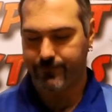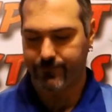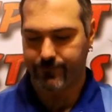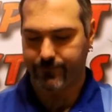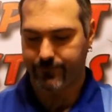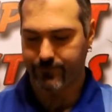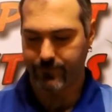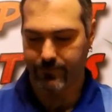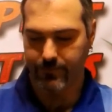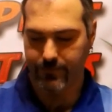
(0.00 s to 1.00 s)

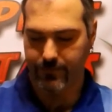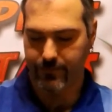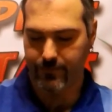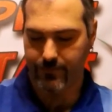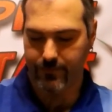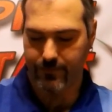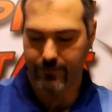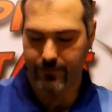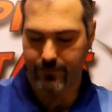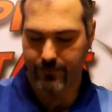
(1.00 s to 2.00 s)

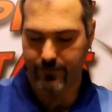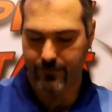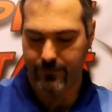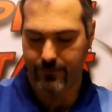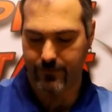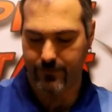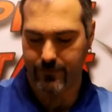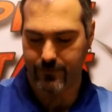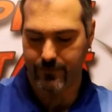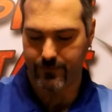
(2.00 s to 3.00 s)

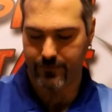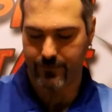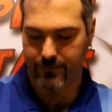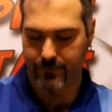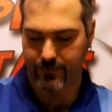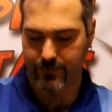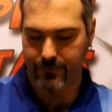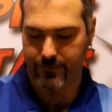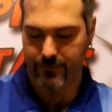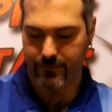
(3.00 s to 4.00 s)

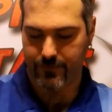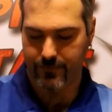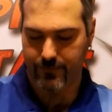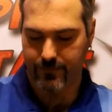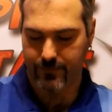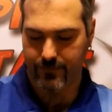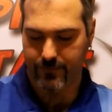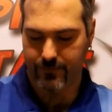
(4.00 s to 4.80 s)
(no one is talking)